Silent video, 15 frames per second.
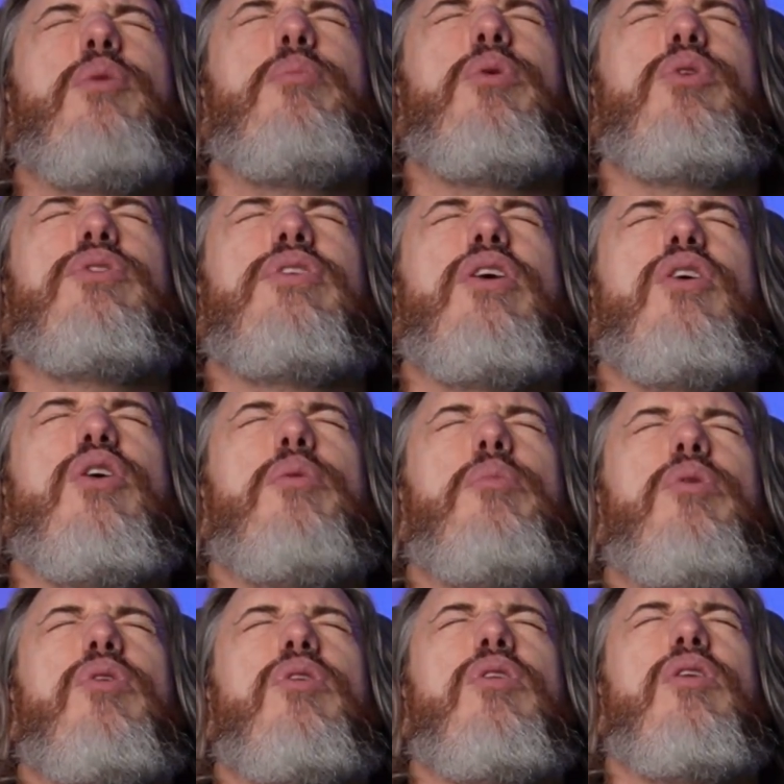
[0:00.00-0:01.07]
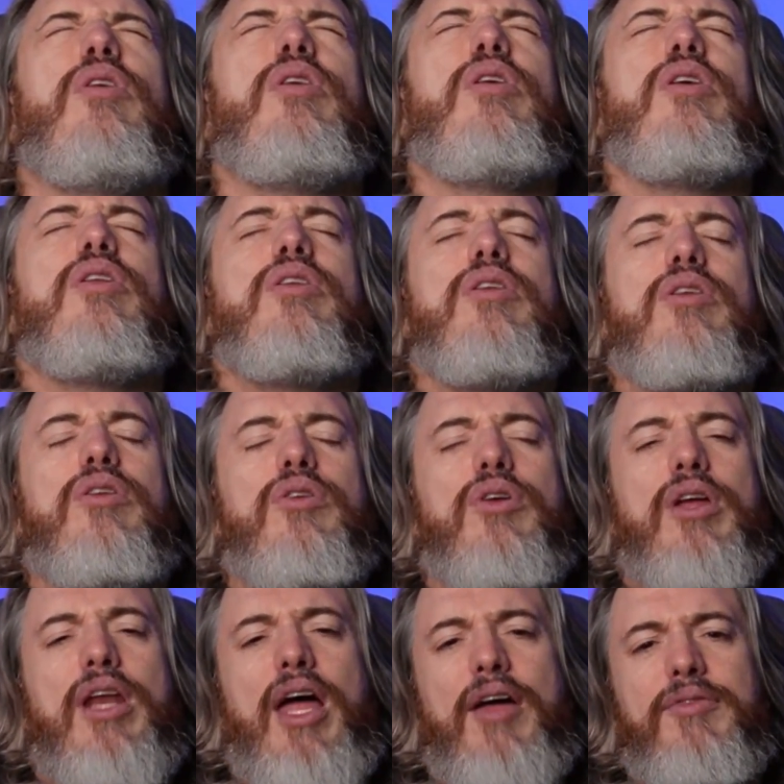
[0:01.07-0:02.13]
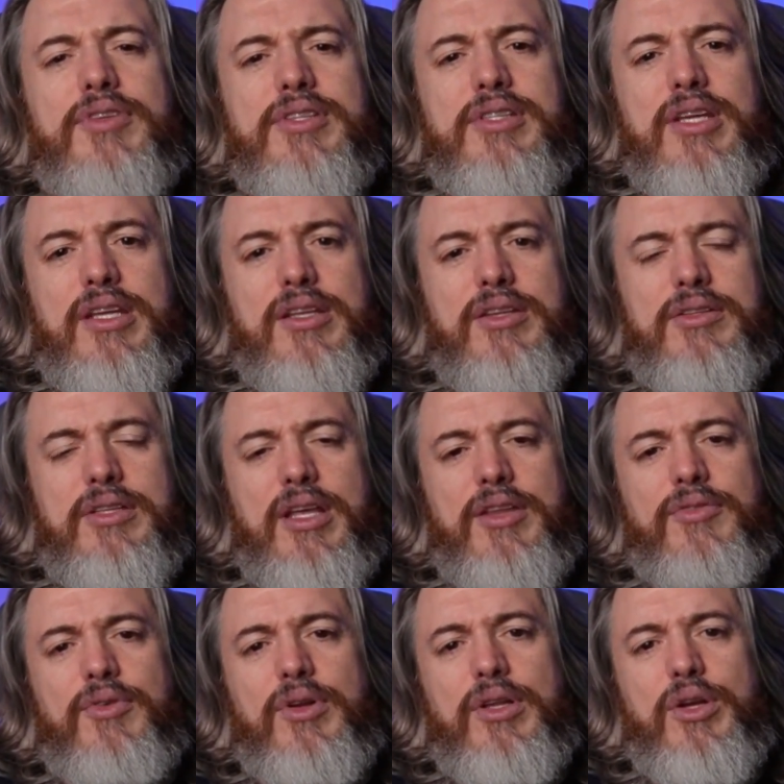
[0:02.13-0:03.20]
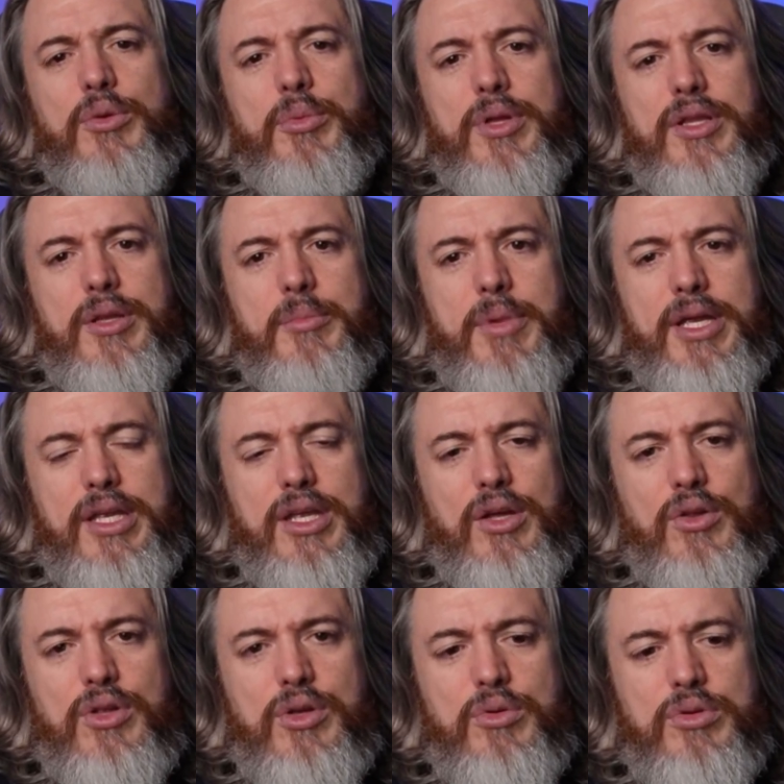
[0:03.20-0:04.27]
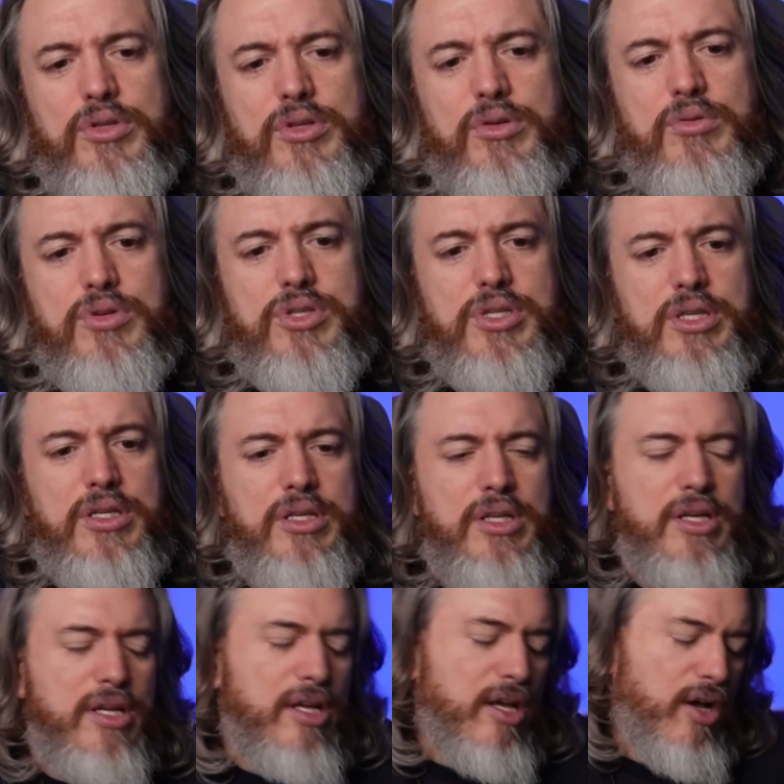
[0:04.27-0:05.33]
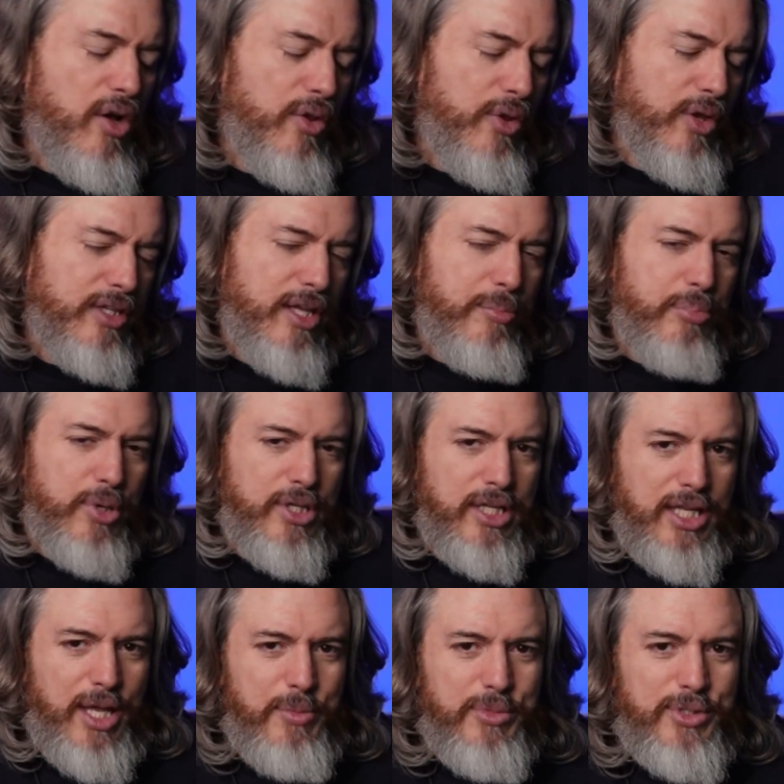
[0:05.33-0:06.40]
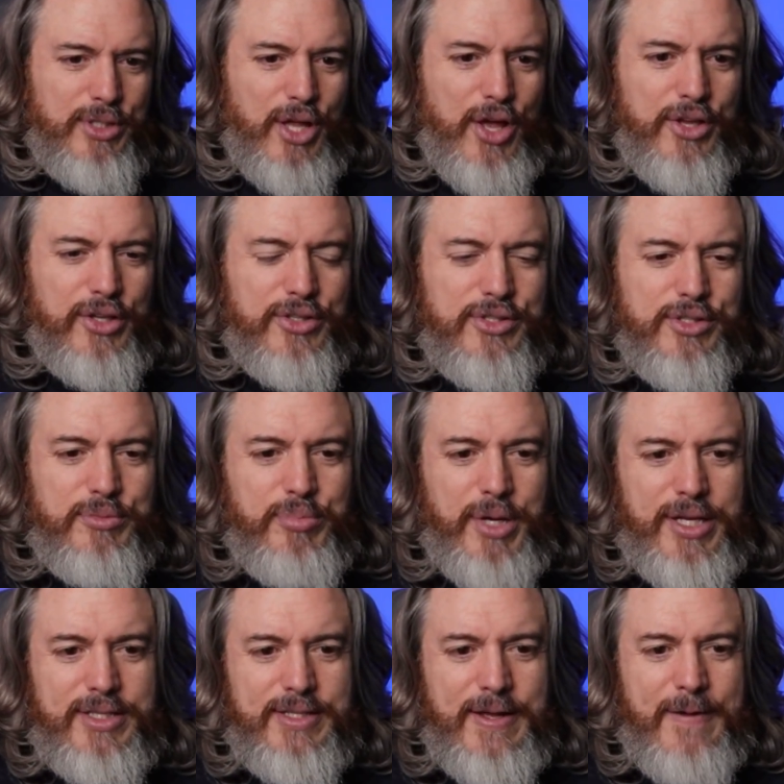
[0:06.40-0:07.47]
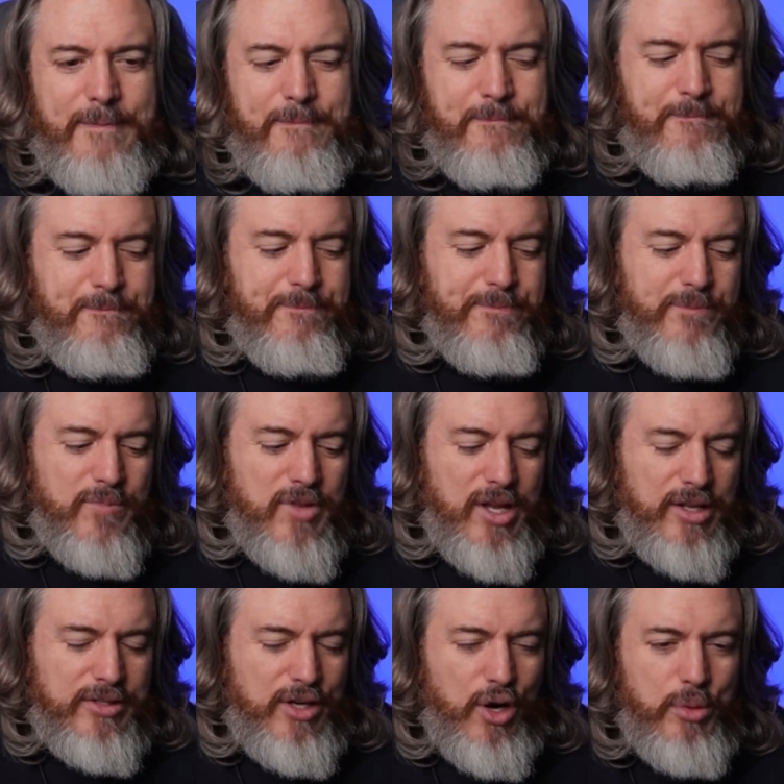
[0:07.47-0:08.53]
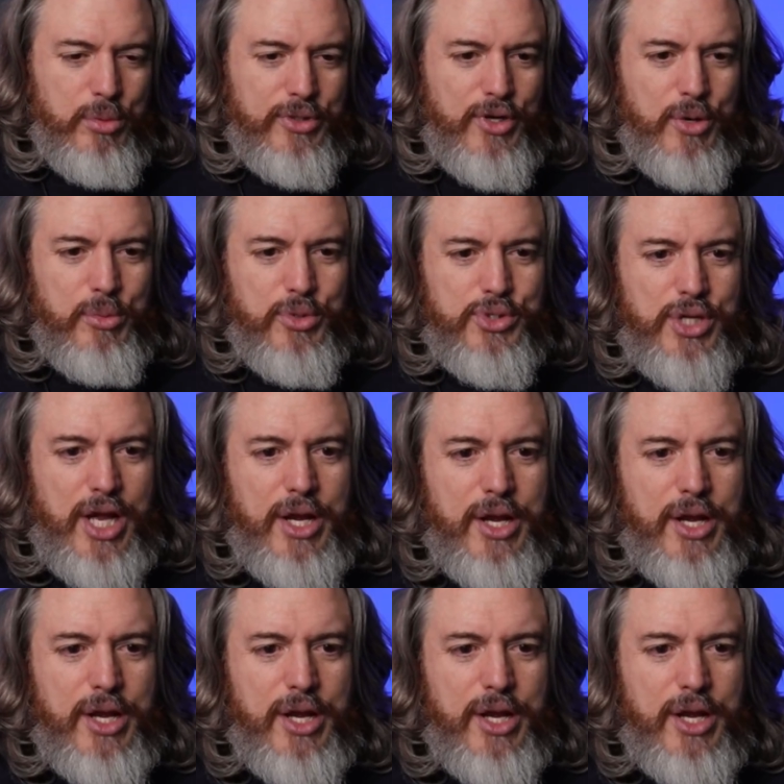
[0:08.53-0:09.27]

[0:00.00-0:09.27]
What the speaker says: terrible. You're gonna have to stay in the States for a little bit. They might kill you in Tunisia. Although at that point the game was lost, but a terrible, terrible shot.